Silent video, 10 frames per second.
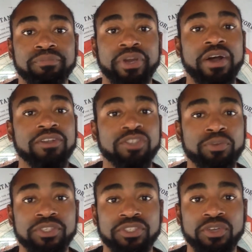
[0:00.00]
But I'll
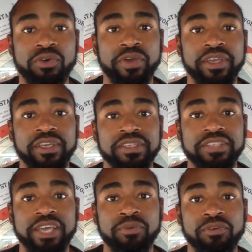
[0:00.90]
also be showing an
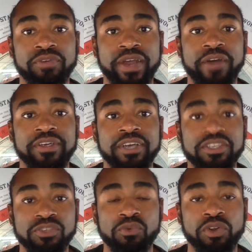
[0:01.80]
example of how it
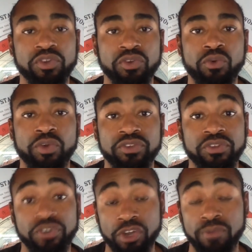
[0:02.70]
doesn't work according to
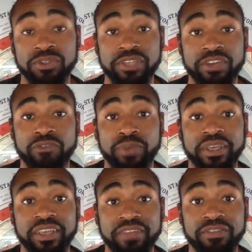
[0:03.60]
the numbers that have
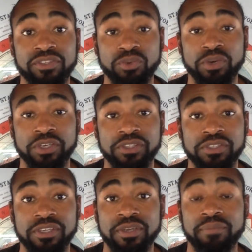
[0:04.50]
been given to
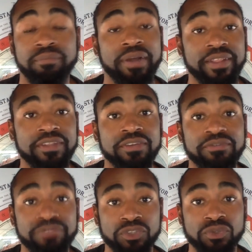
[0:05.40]
us by the
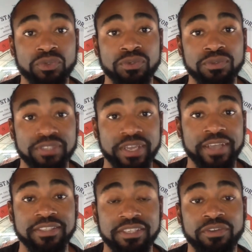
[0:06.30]
official
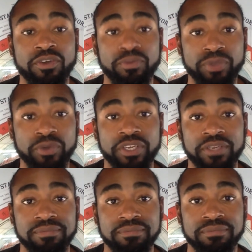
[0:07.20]
scientific community.